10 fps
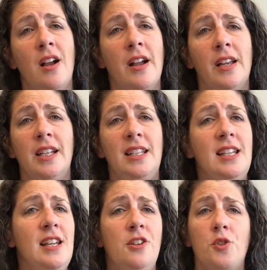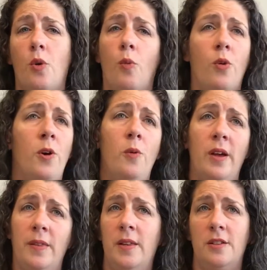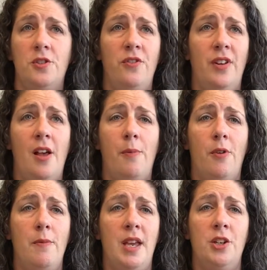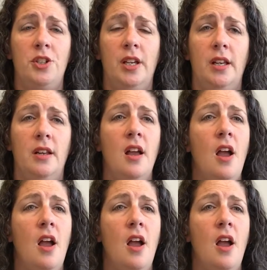on going to teach or work with in juvenile probation,